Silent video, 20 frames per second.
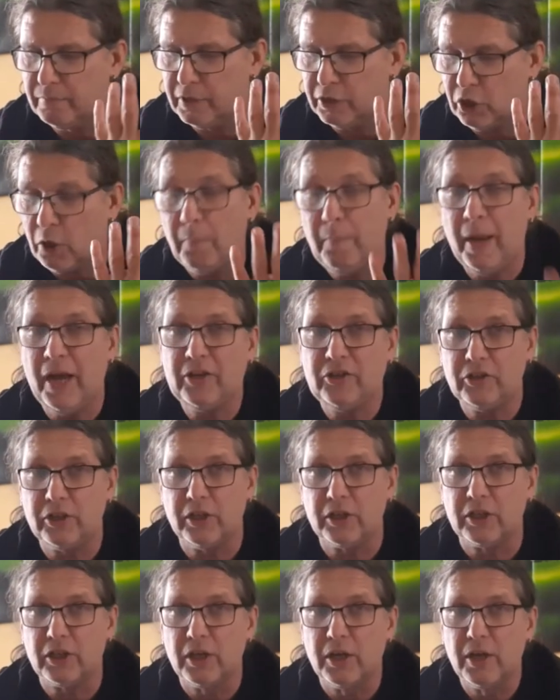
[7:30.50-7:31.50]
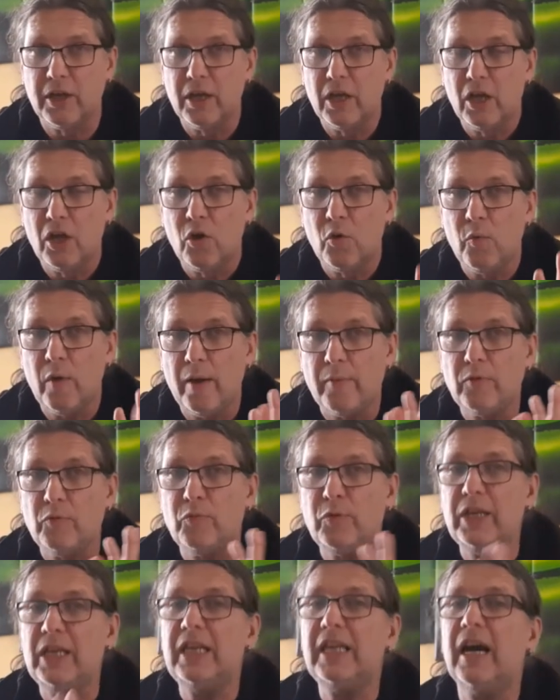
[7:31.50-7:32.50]
compassionate where we
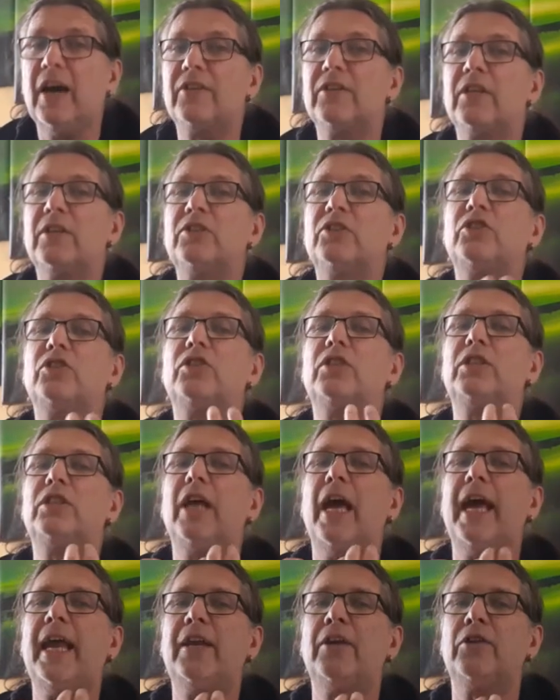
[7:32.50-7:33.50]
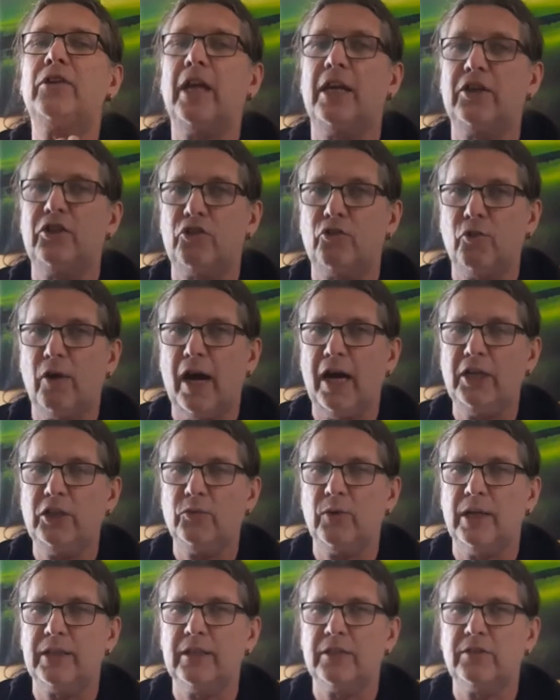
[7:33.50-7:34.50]
really understand and try
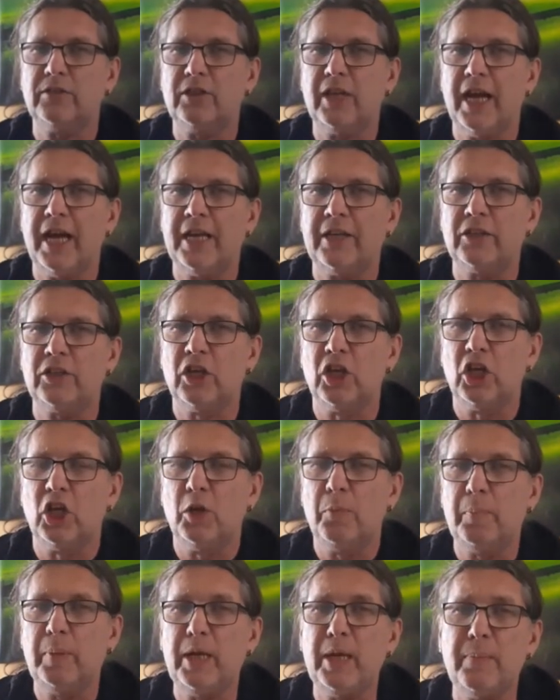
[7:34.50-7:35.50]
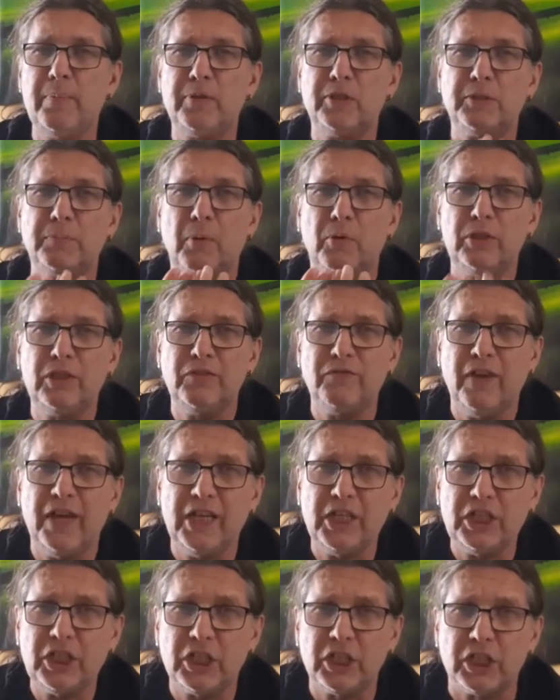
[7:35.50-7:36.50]
to understand people's
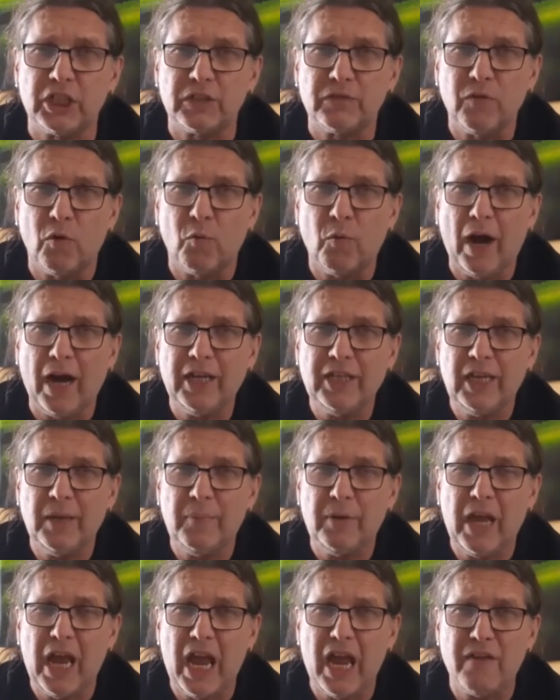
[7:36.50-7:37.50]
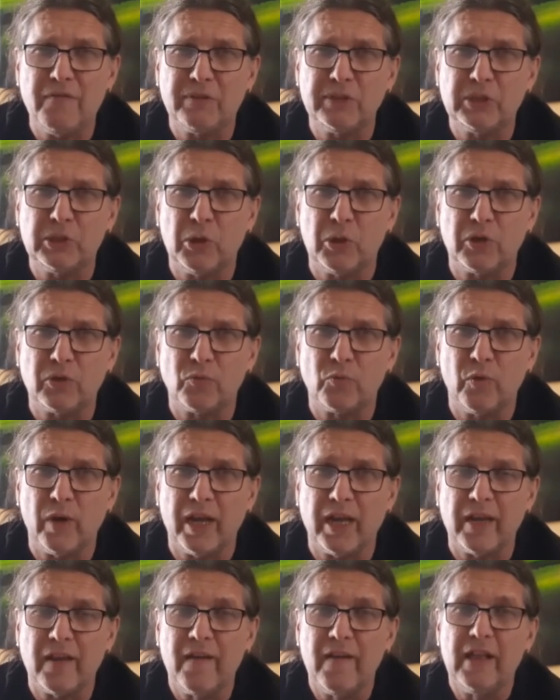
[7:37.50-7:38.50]
motivations for why they behave a certain
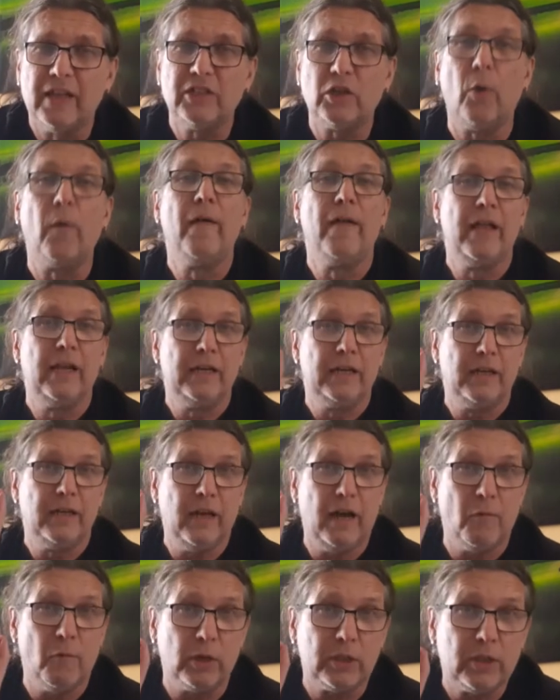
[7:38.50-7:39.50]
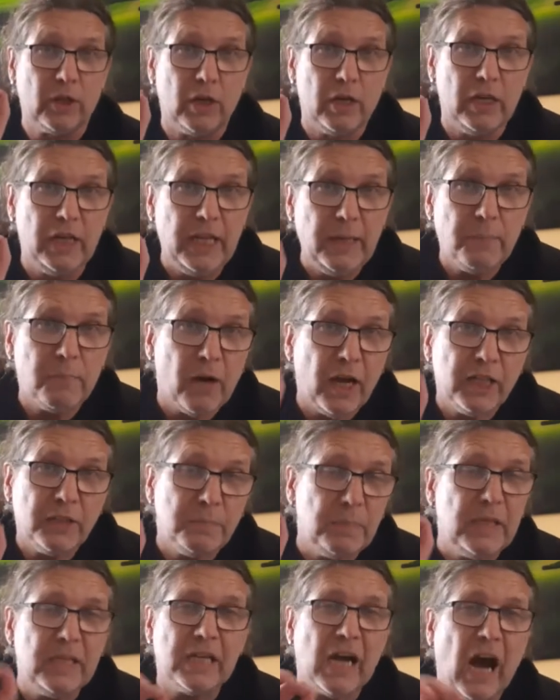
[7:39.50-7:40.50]
way so what libra is
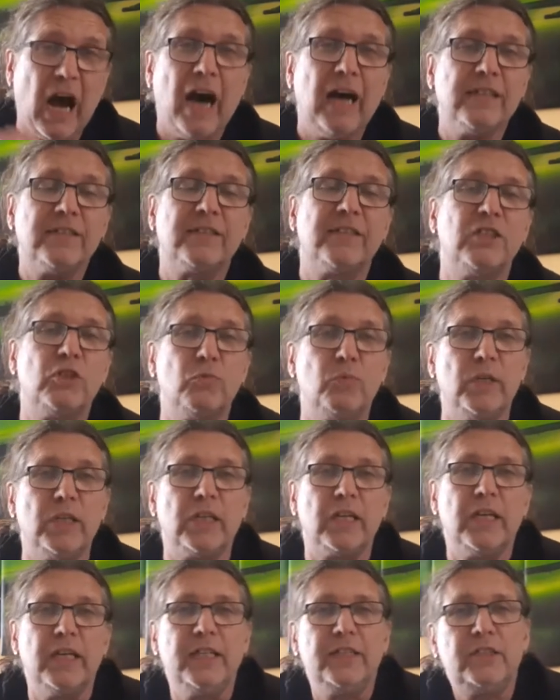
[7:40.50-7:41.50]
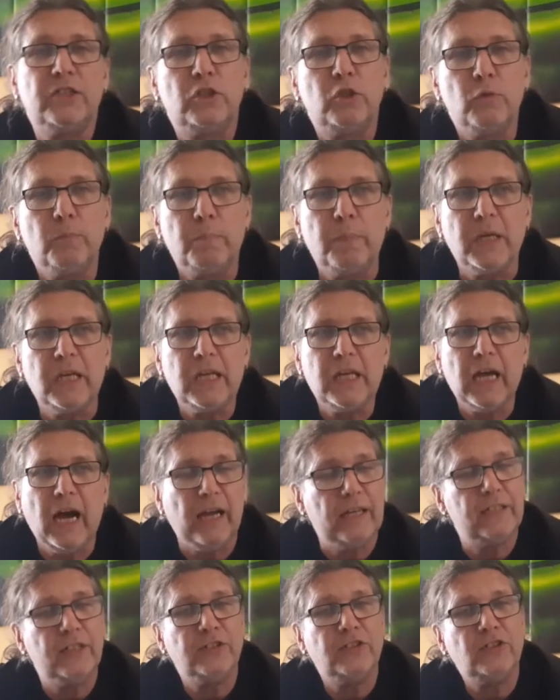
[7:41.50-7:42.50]
being asked this week is to be
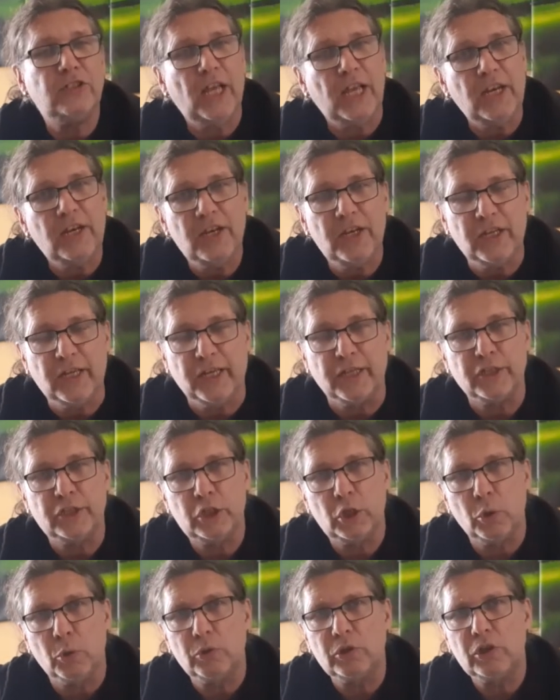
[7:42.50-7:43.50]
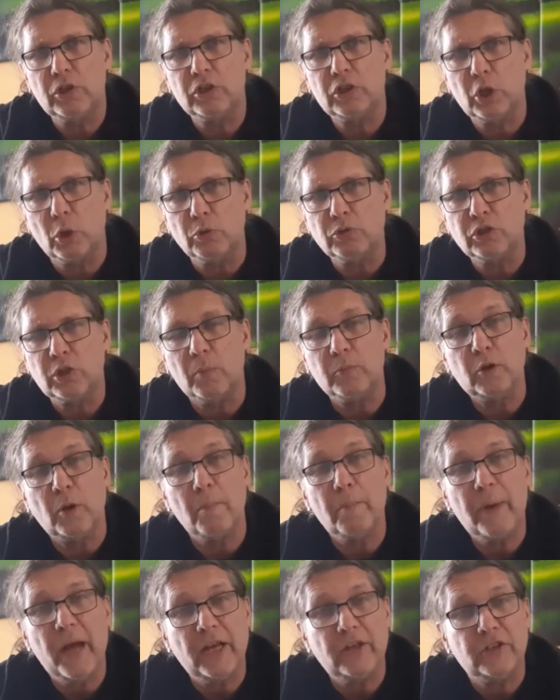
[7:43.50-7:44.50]
understanding and show show some
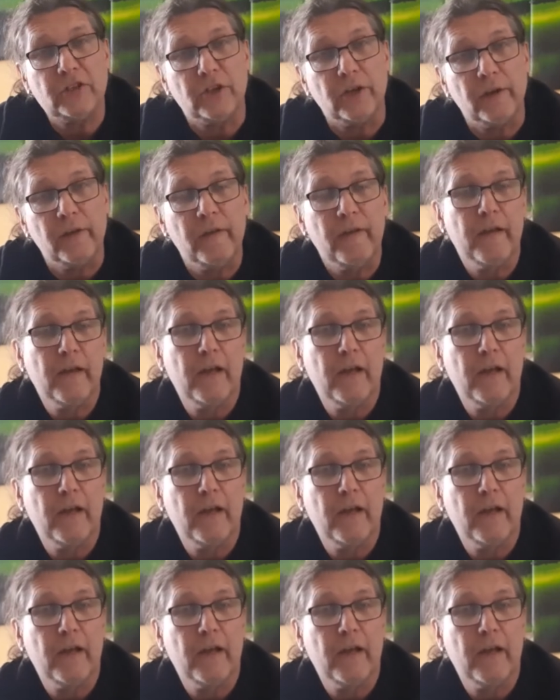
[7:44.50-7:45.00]
compassion